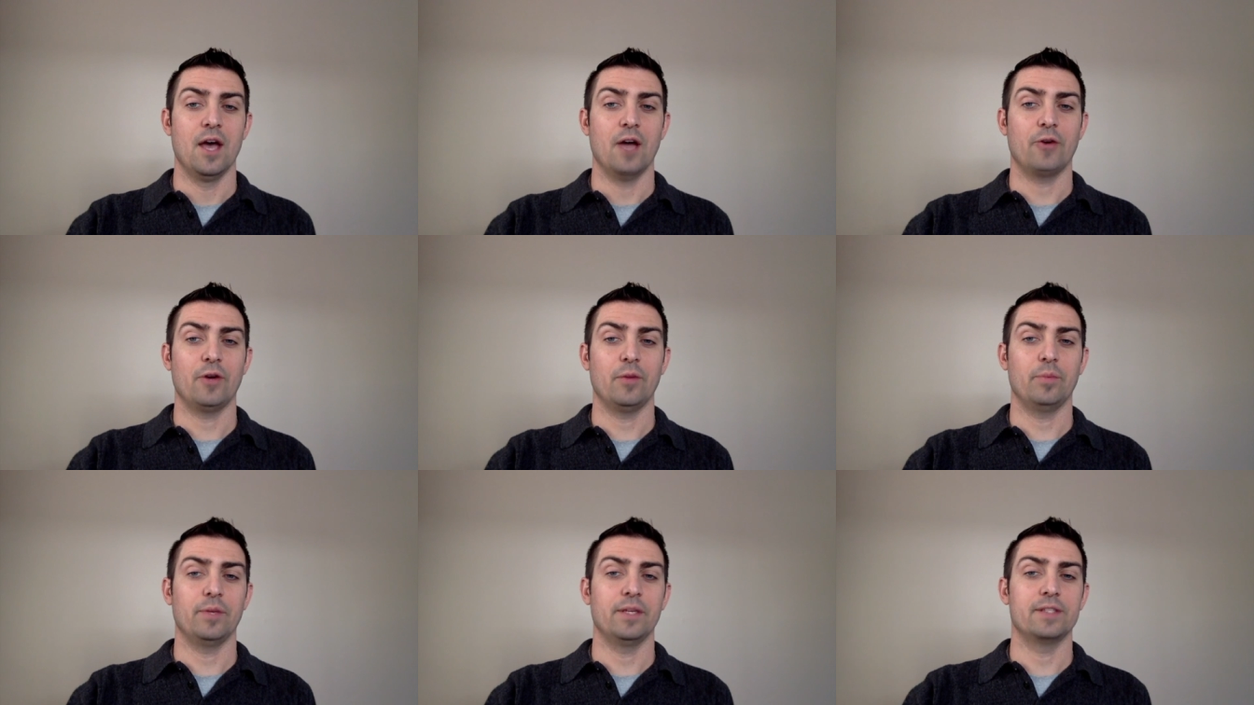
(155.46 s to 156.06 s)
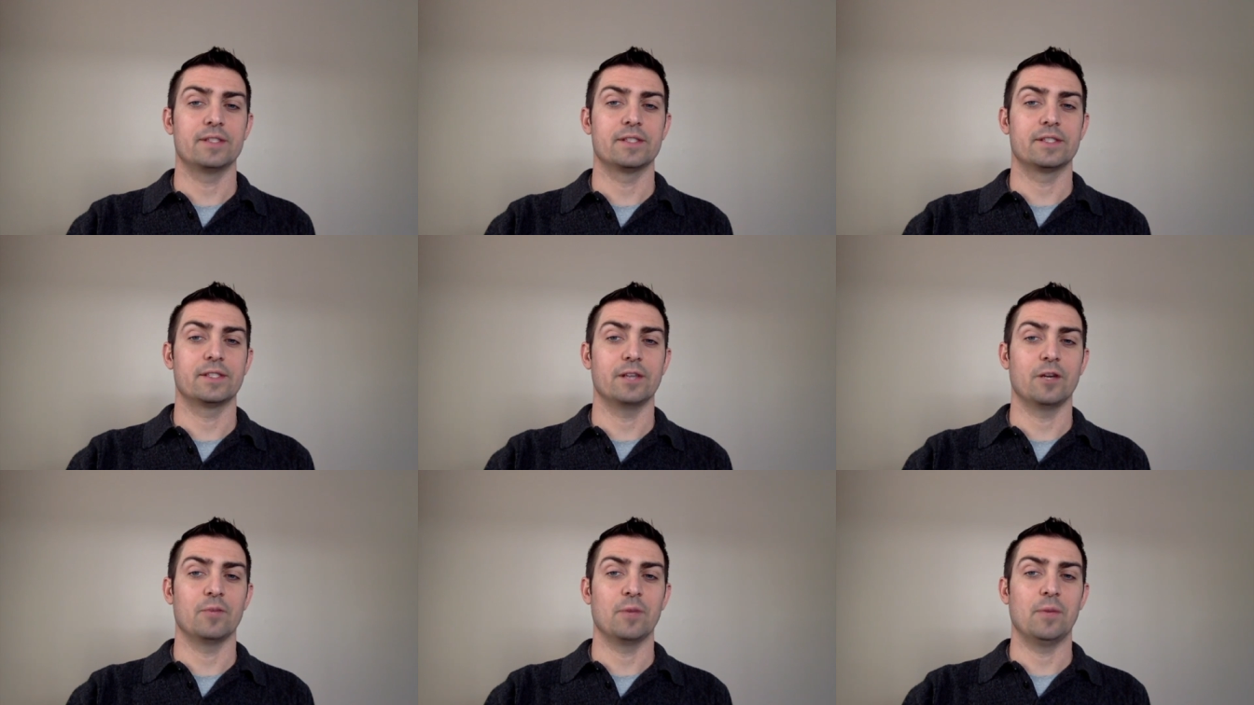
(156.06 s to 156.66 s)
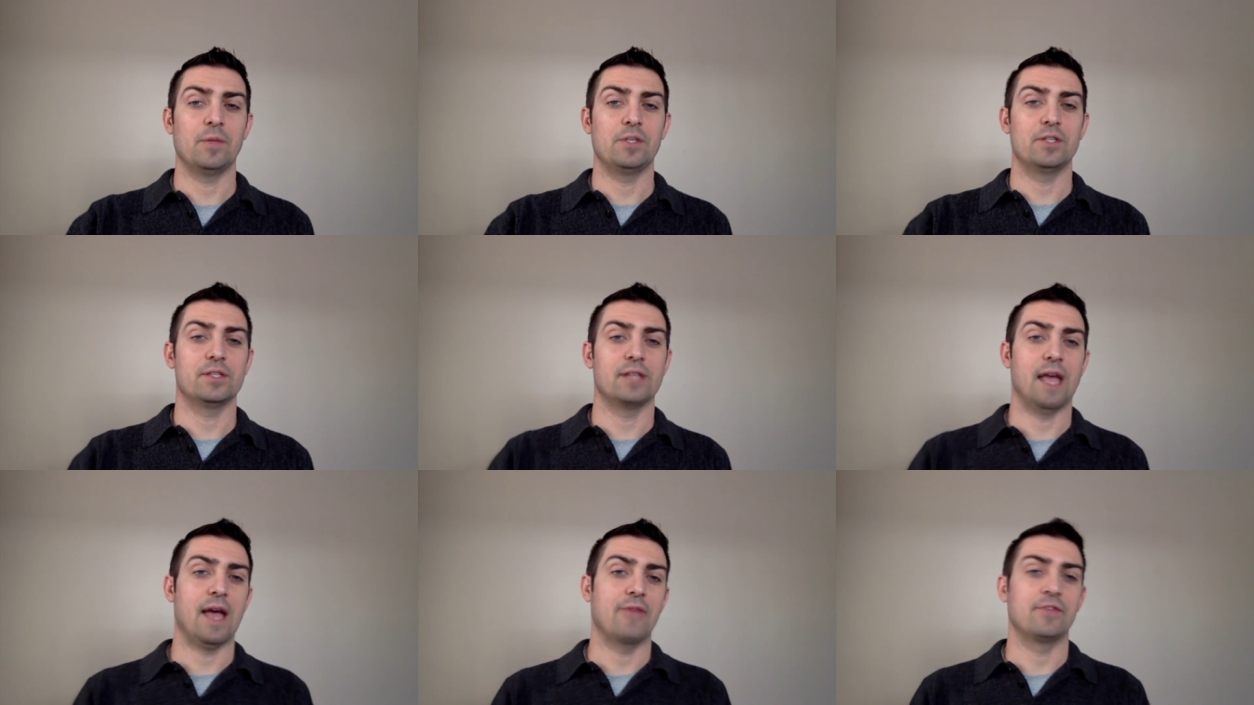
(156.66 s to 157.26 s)
a great place to start may be just
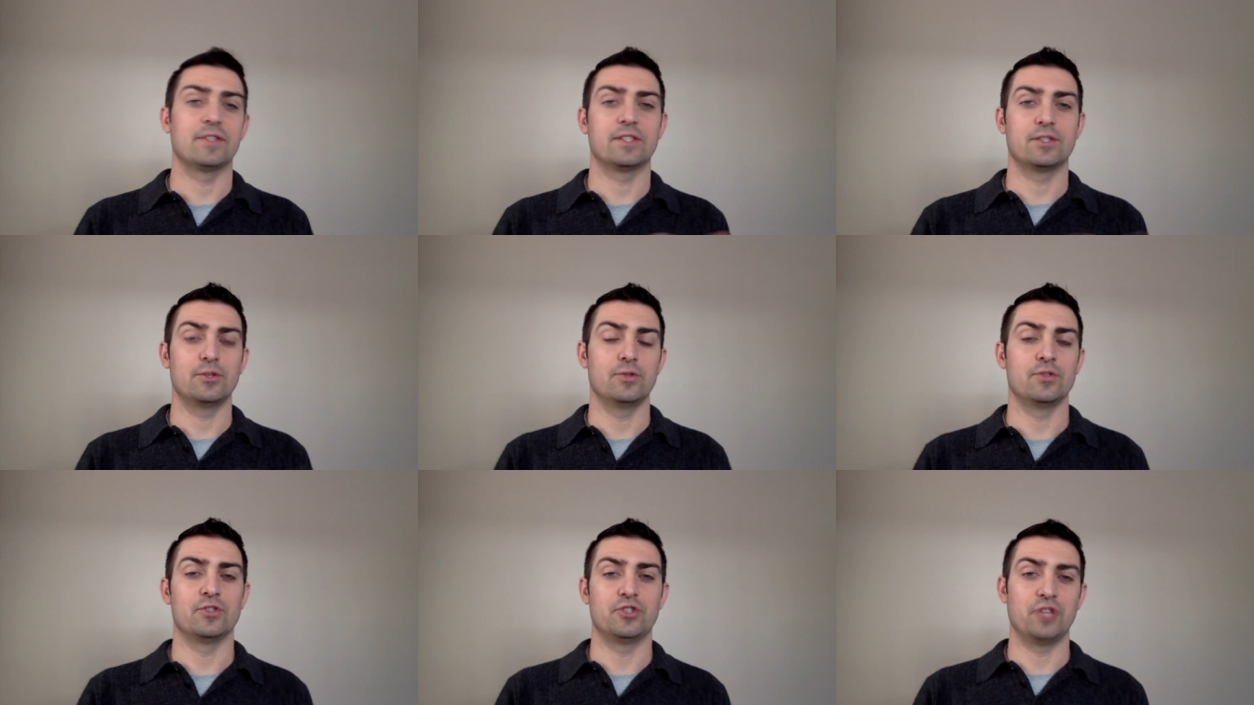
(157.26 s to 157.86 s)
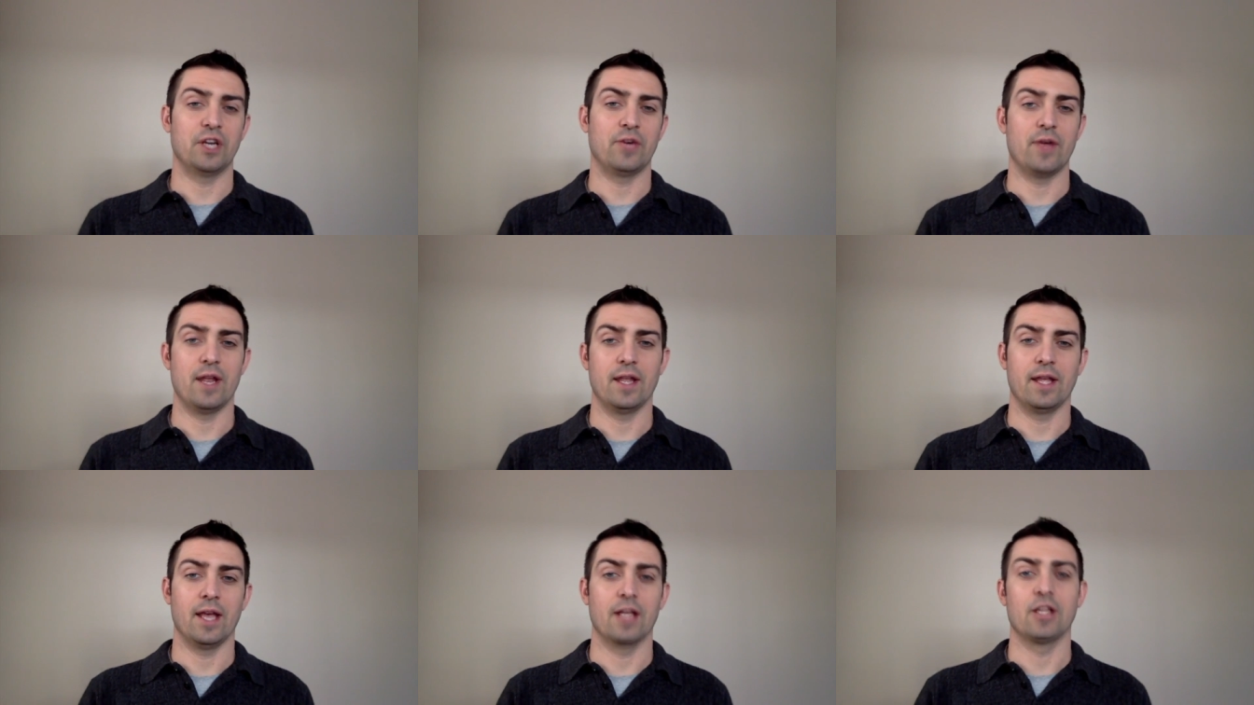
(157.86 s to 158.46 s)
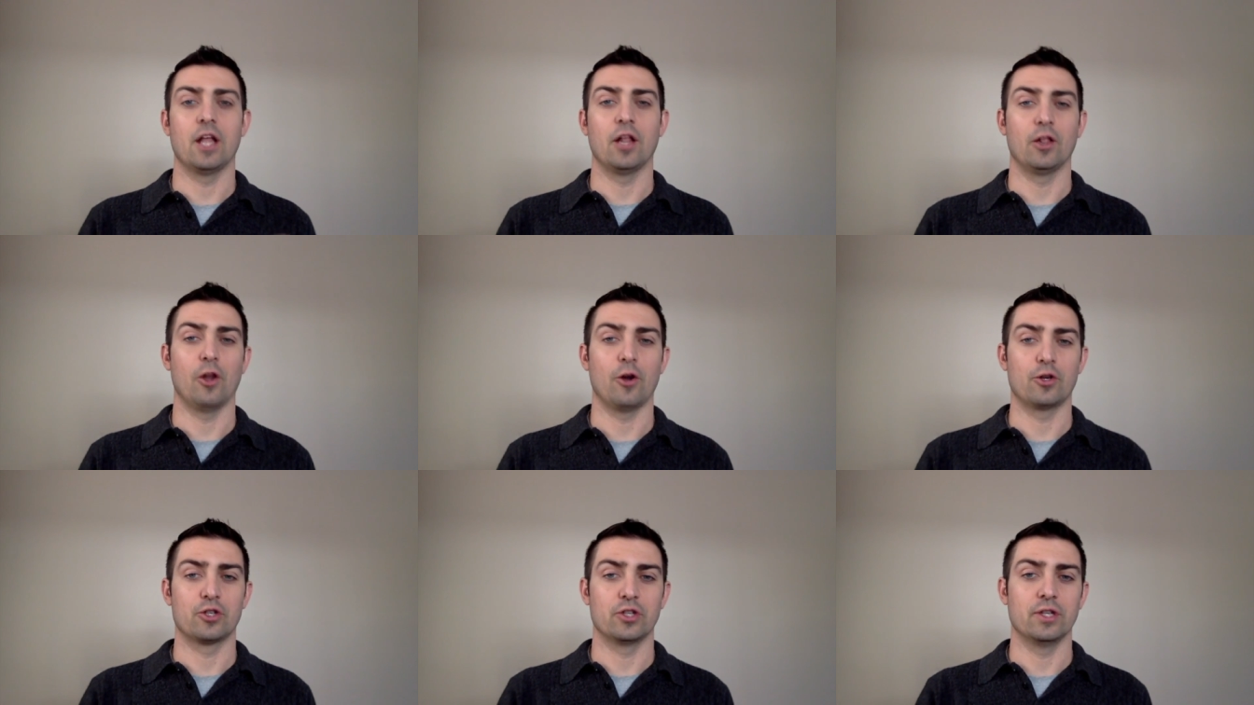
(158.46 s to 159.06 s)
to have the students generating a
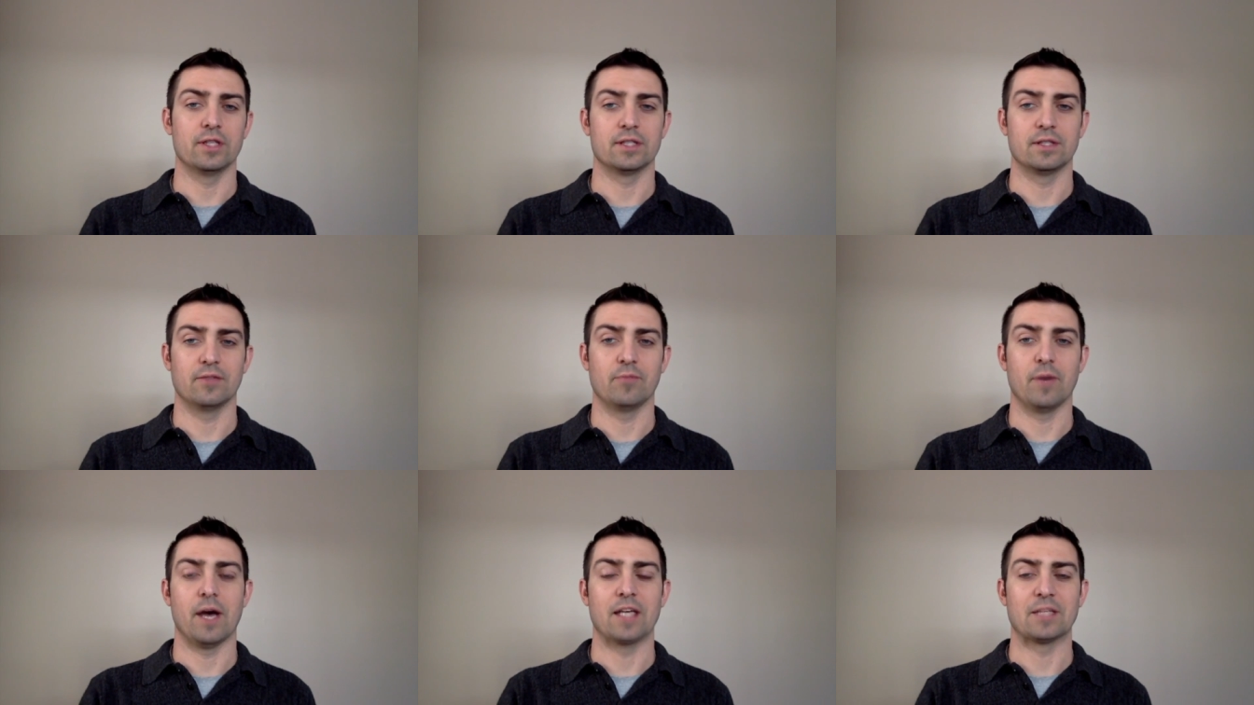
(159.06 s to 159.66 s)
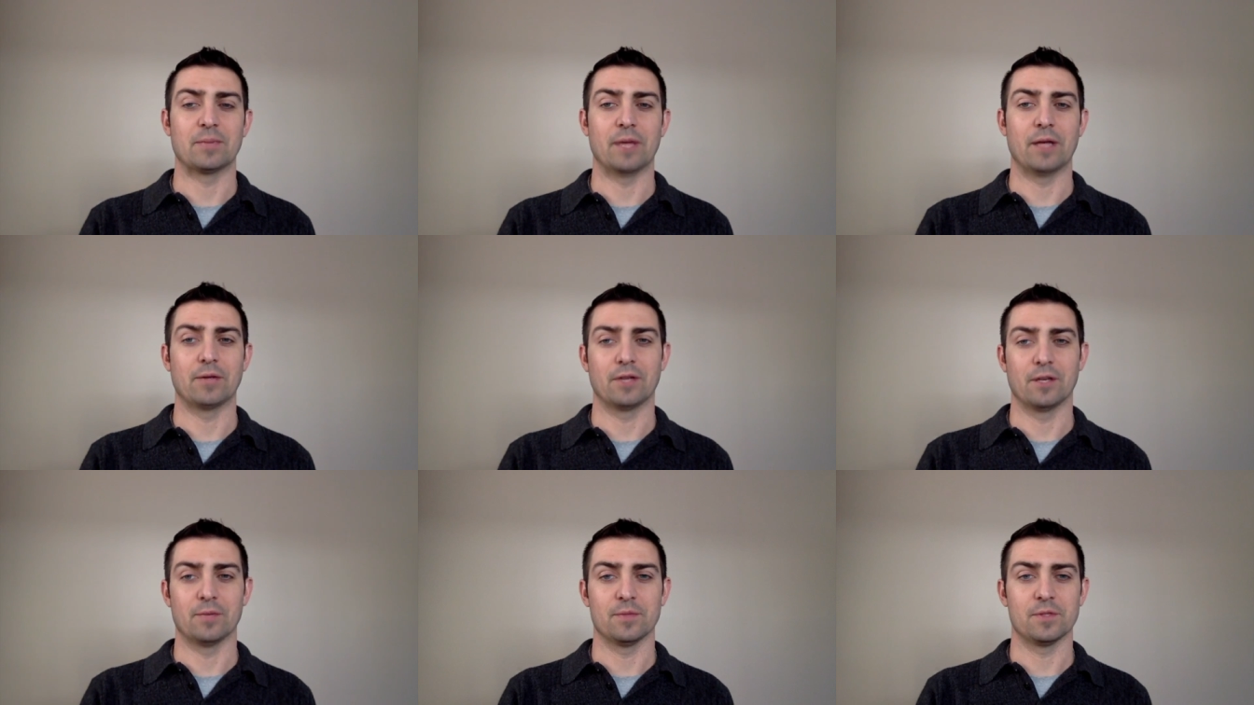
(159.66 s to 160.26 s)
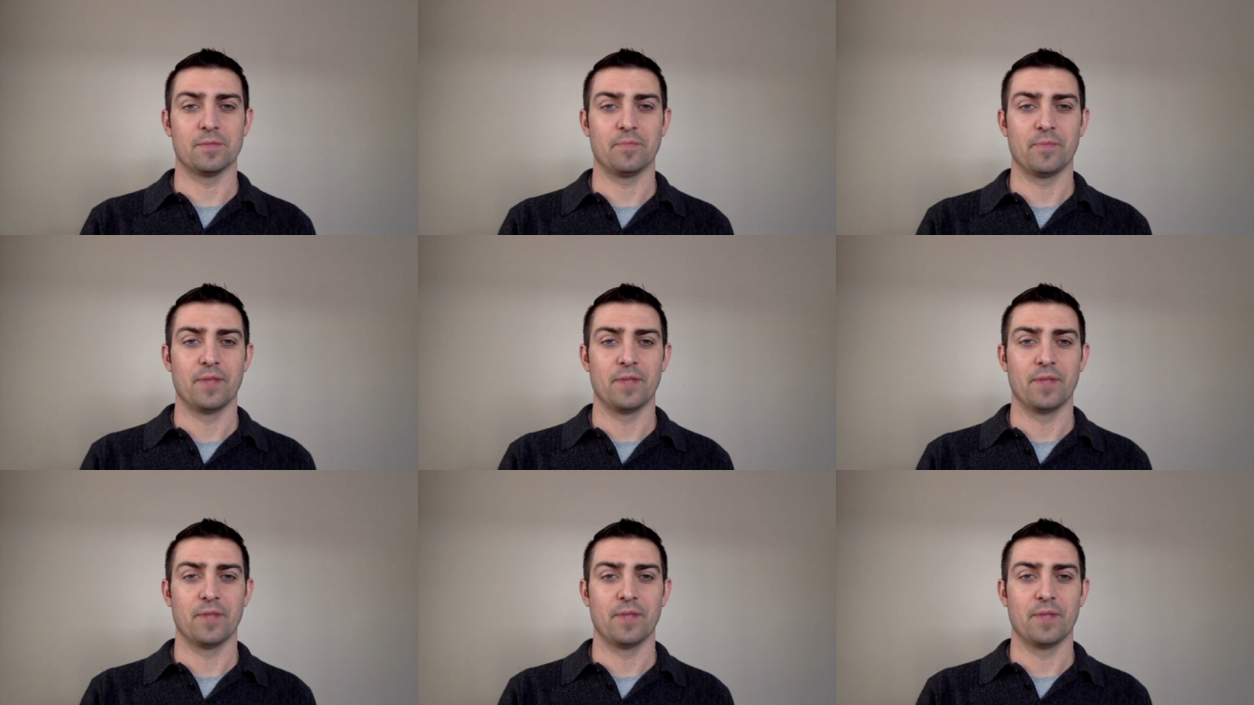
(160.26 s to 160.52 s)
large list of possible outcomes.